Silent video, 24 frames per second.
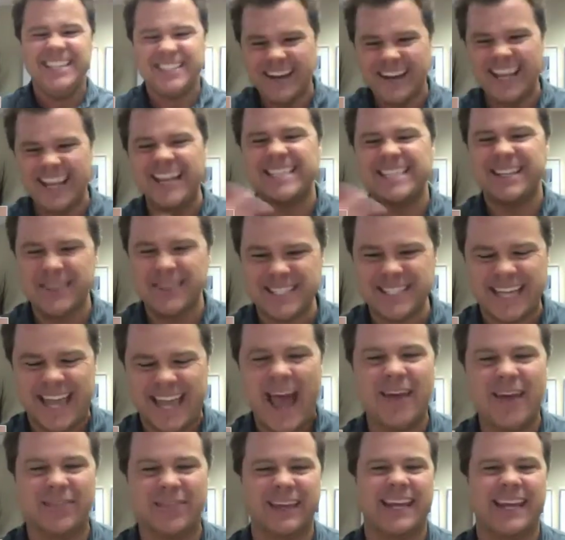So I guess he was
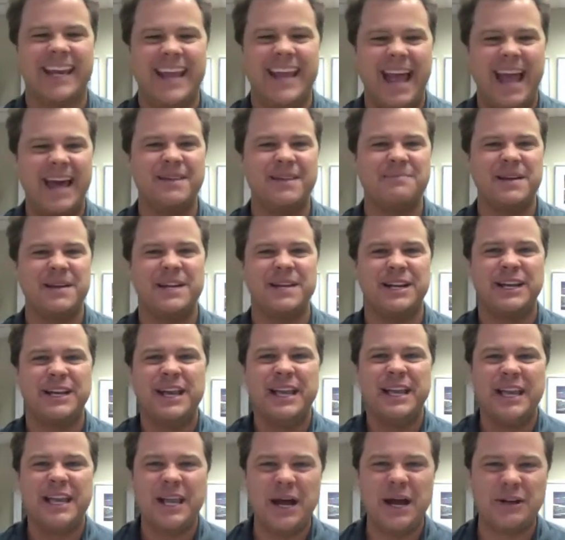Catholic and he hadn't been
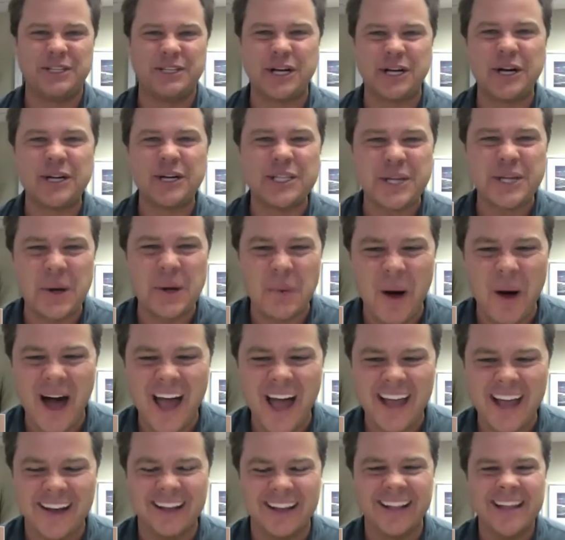to church in a
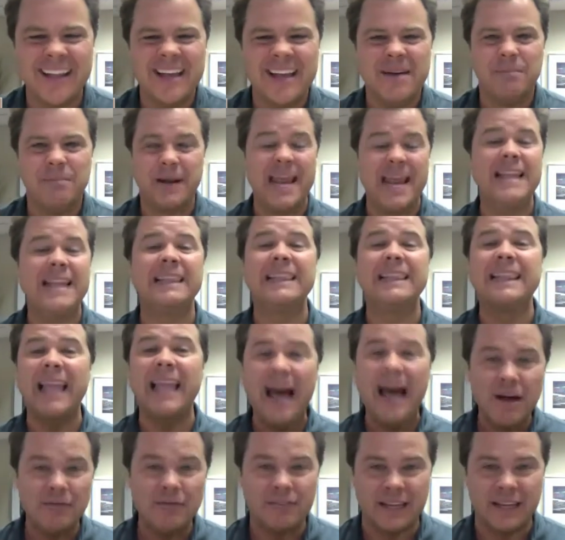while, but he
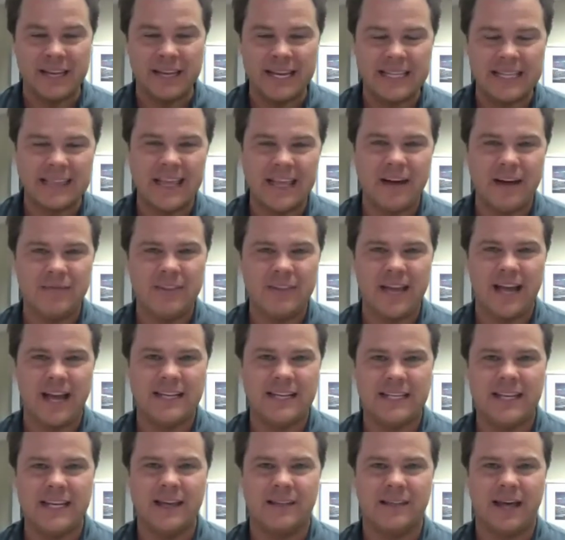loved it. He loved the
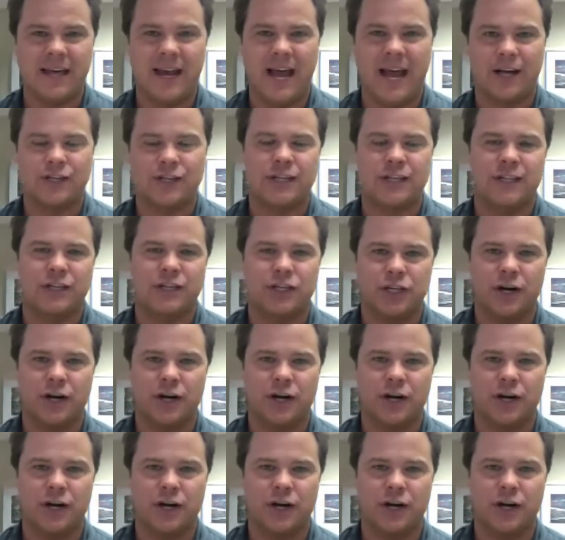idea that actually the